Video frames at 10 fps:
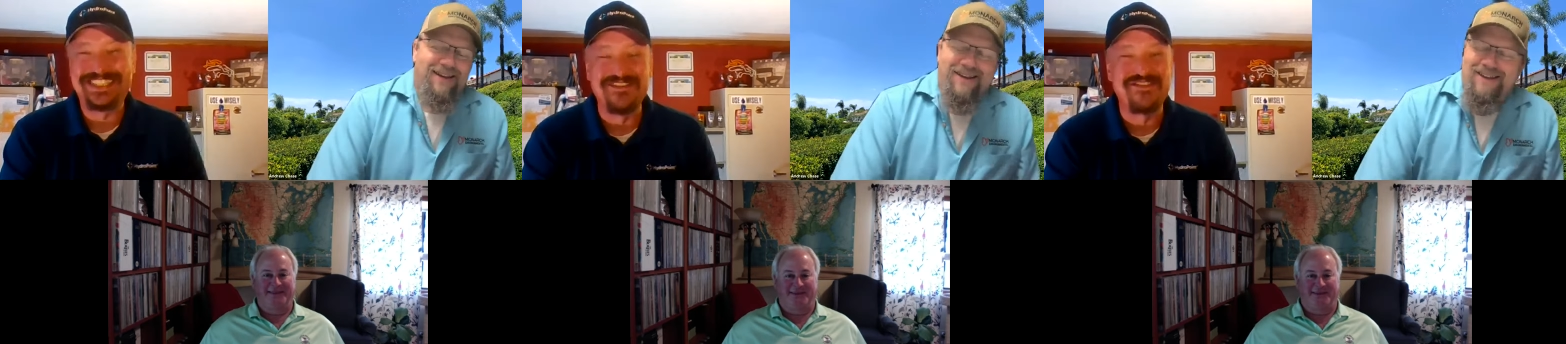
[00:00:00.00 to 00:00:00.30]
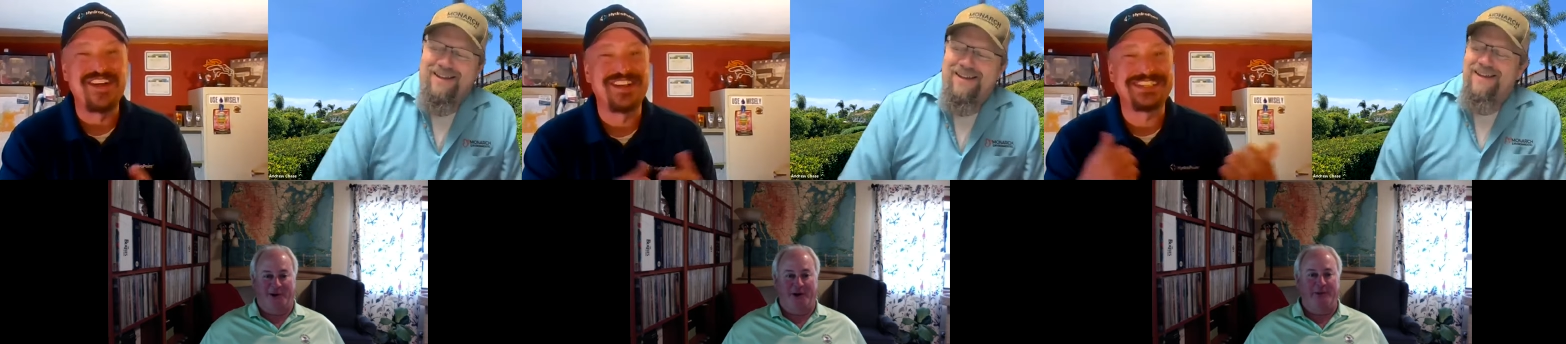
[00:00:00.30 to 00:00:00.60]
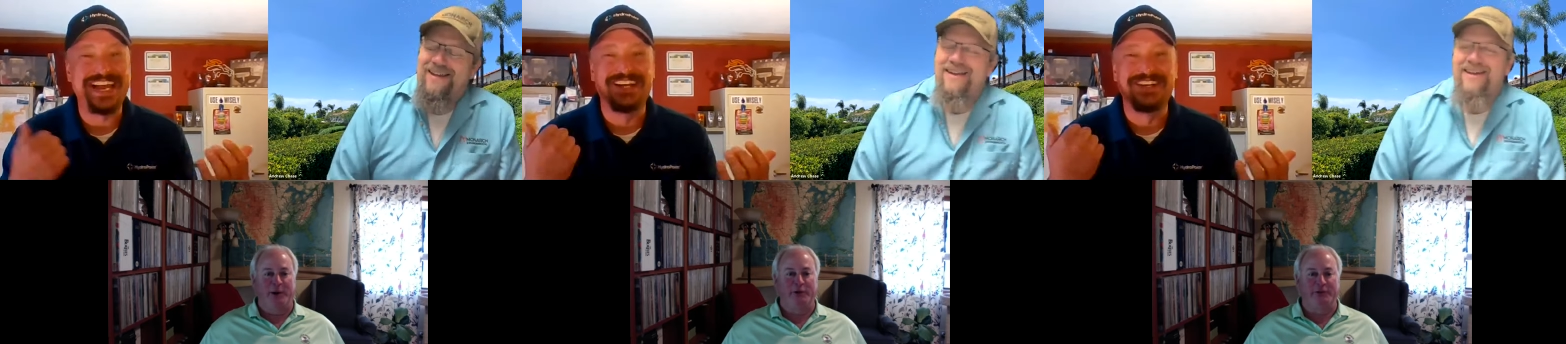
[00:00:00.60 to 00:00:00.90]
Speaker 1: so Turn him
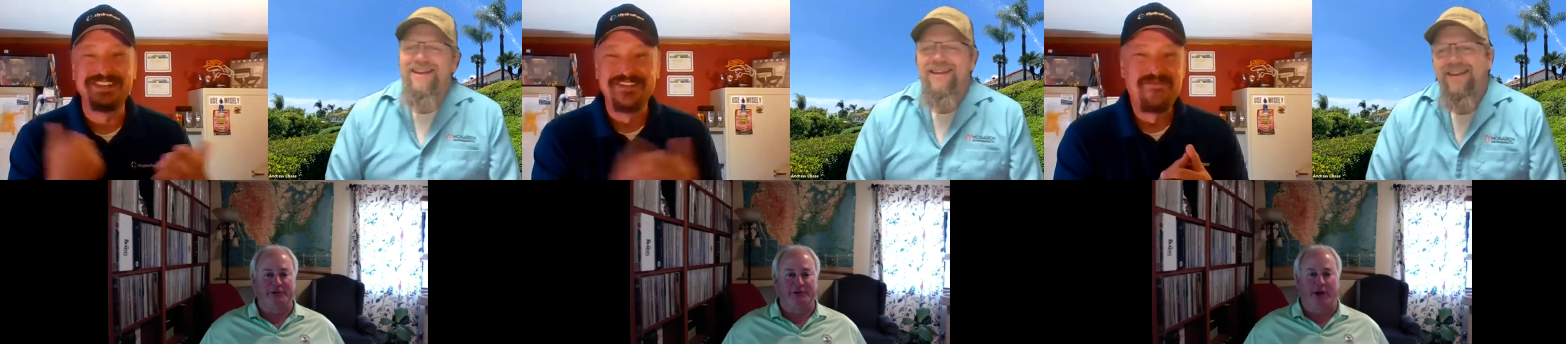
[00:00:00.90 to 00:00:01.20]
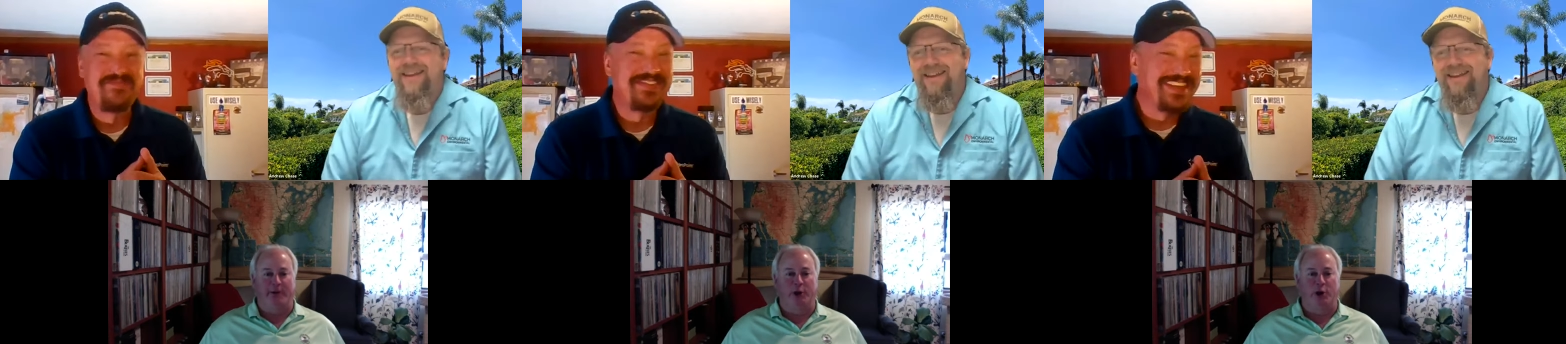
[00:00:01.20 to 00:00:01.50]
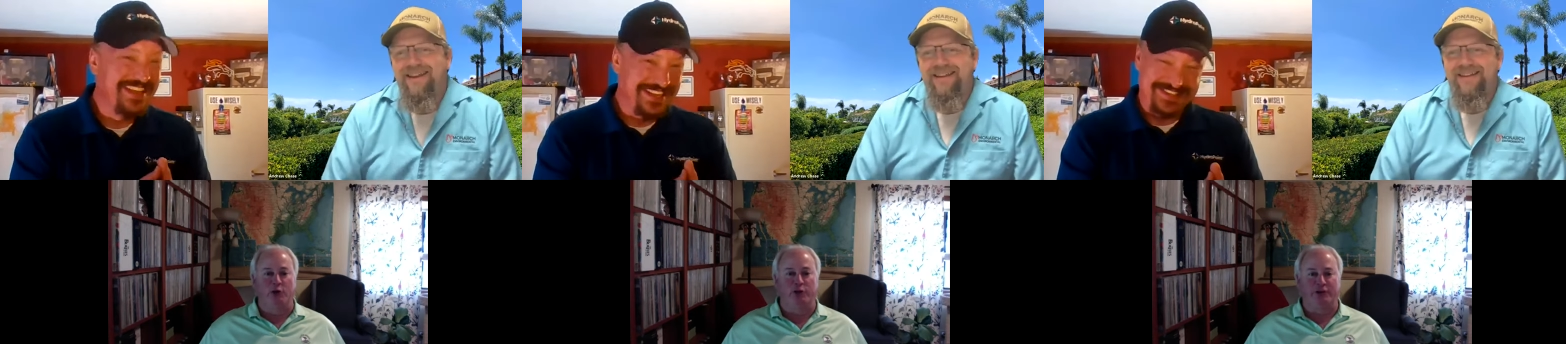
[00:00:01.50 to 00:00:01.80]
loose! Turn him
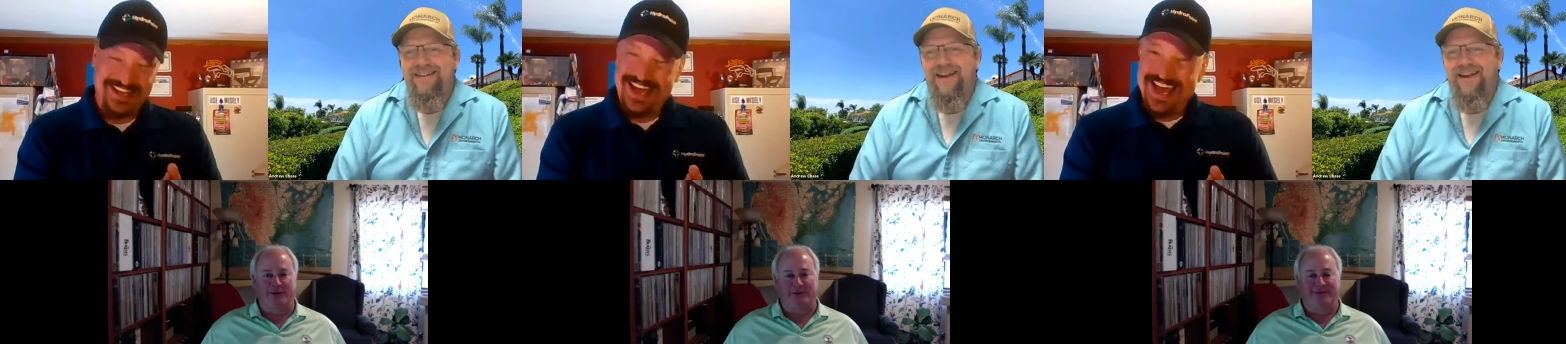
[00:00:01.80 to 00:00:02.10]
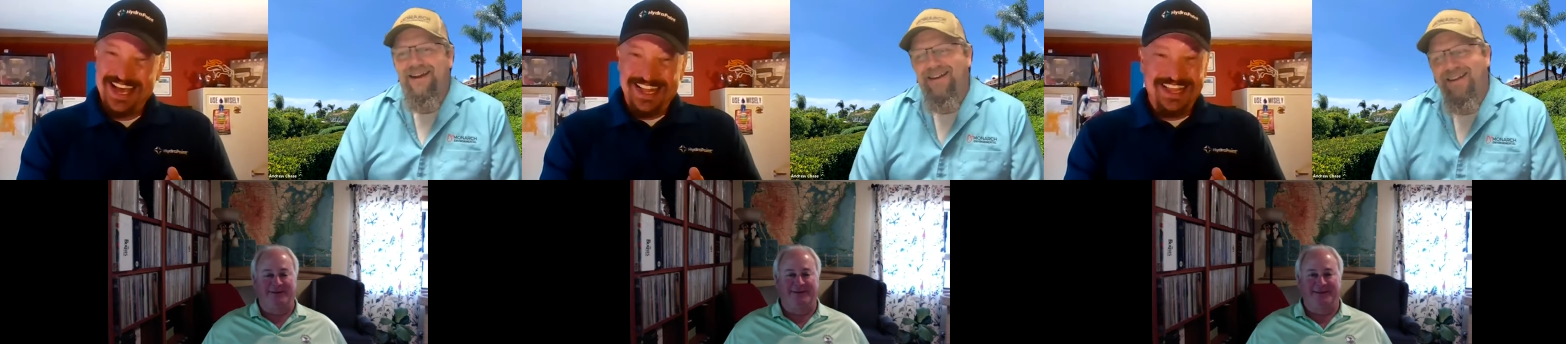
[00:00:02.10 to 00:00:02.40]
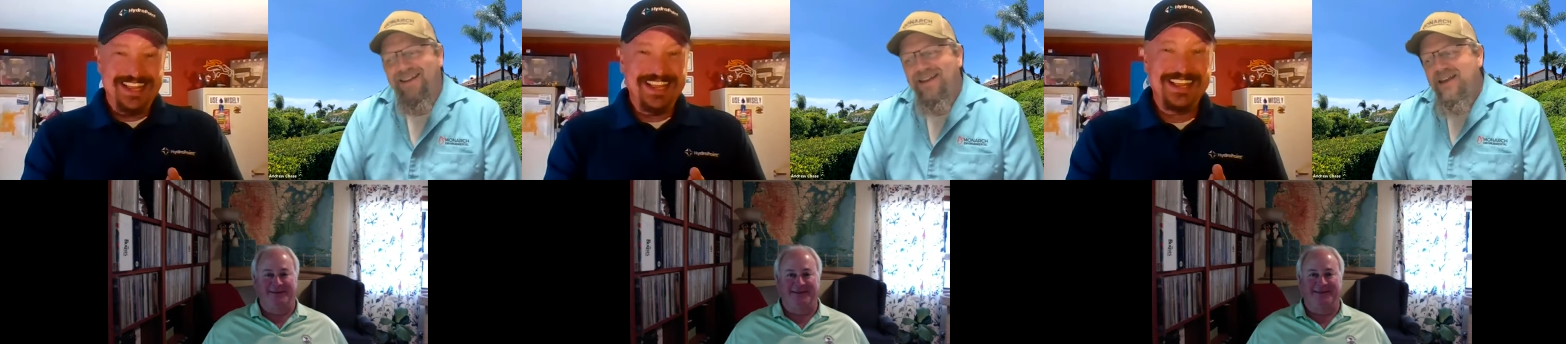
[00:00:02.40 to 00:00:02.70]
loose! Yeah.
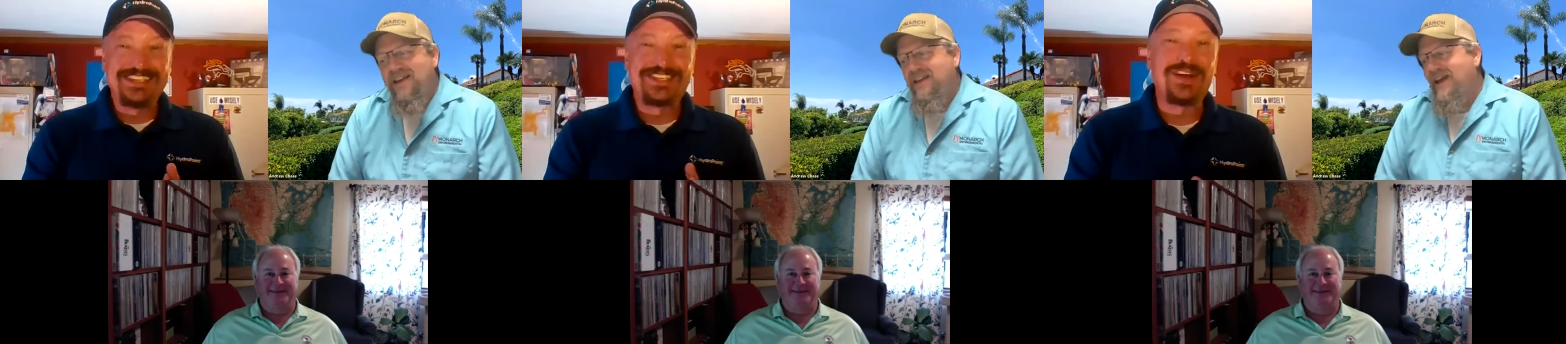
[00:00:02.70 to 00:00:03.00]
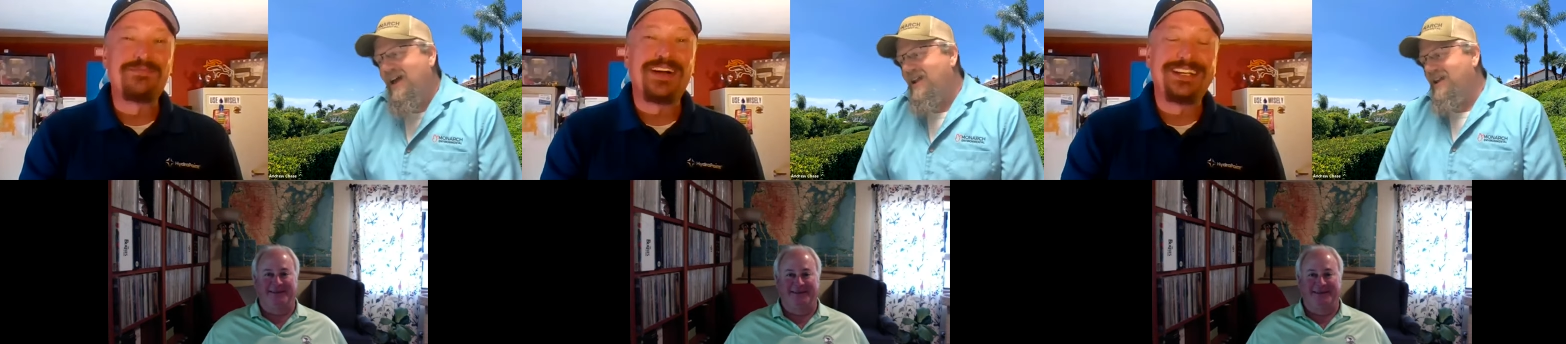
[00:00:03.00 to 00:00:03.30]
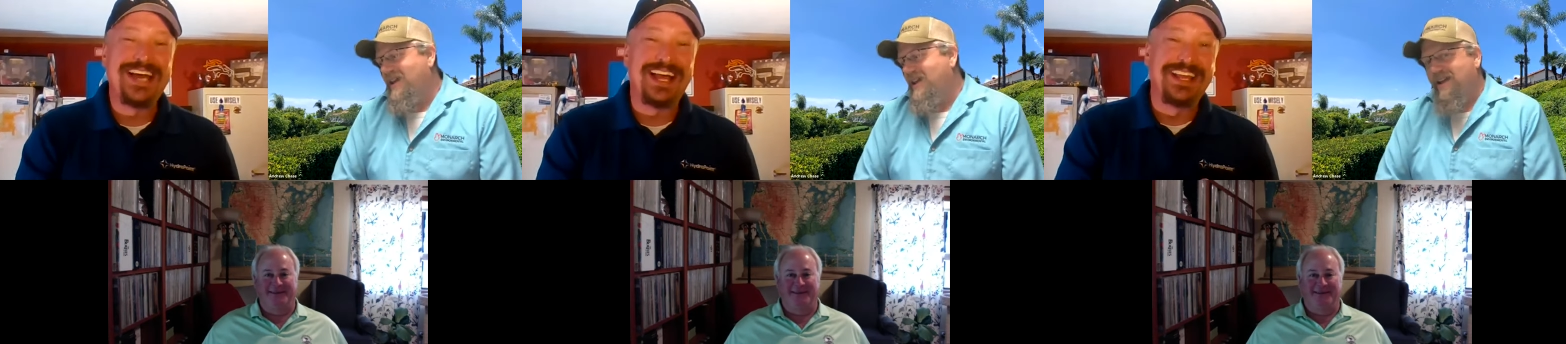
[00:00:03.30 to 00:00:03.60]
Let's yeah. start by
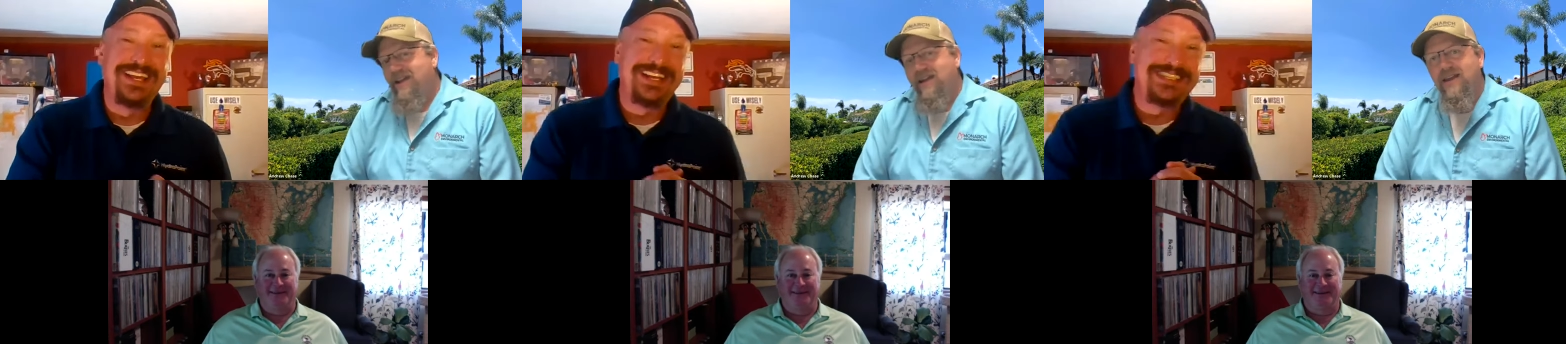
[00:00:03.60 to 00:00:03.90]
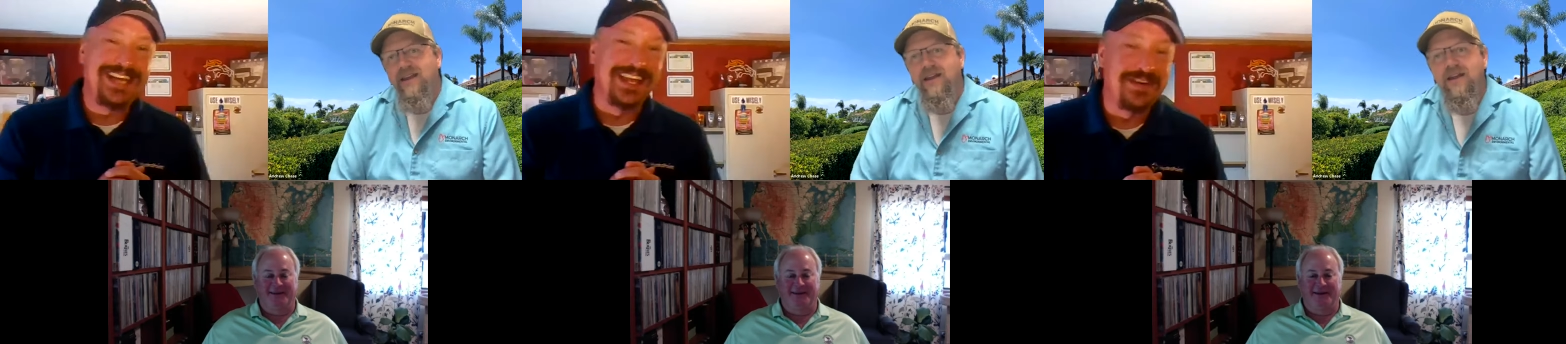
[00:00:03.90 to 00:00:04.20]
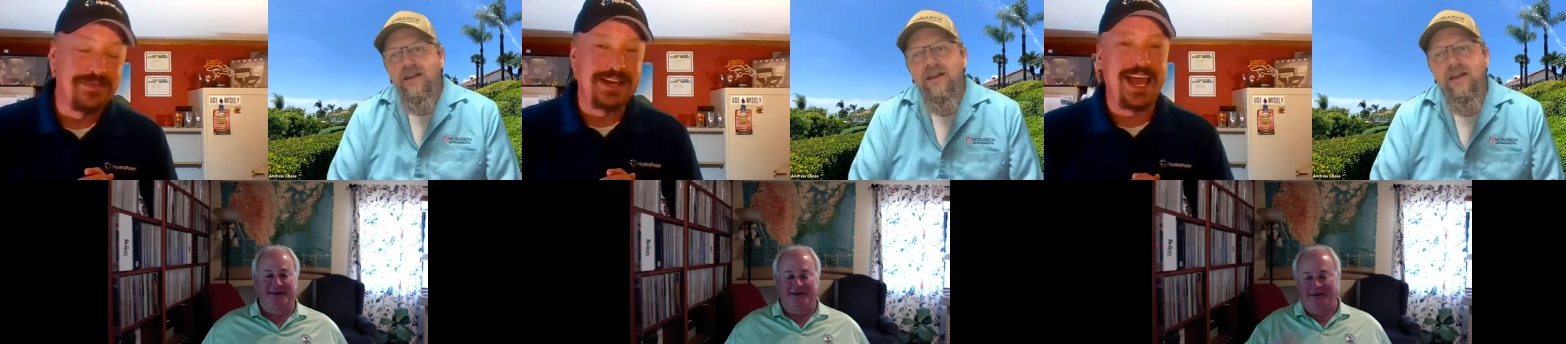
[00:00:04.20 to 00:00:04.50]
telling telling
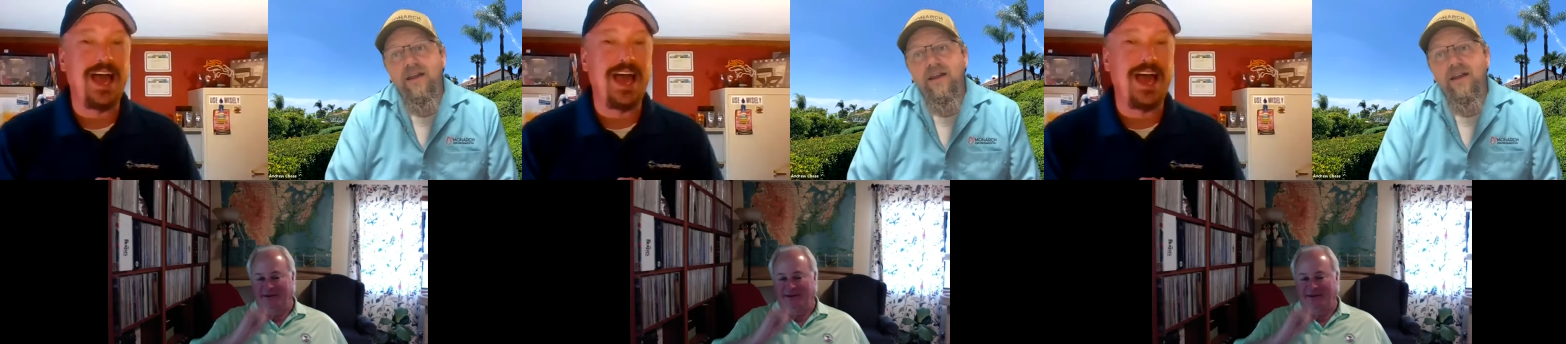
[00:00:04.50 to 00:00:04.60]
everybody